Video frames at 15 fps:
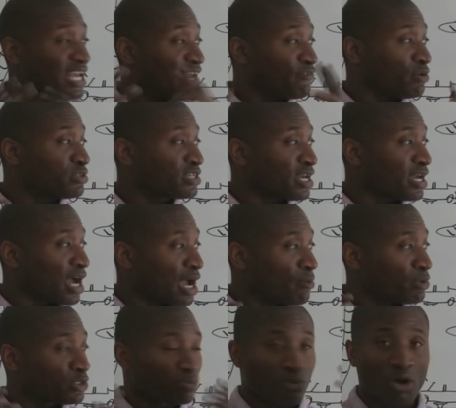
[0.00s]
If you say, I
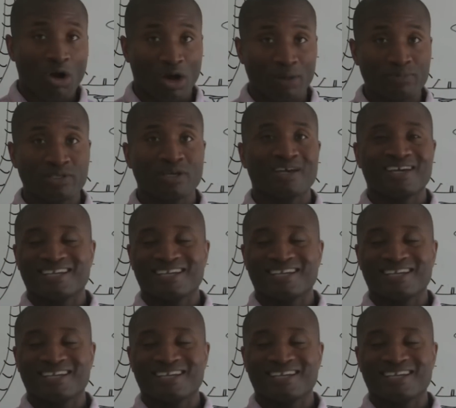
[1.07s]
was robbed,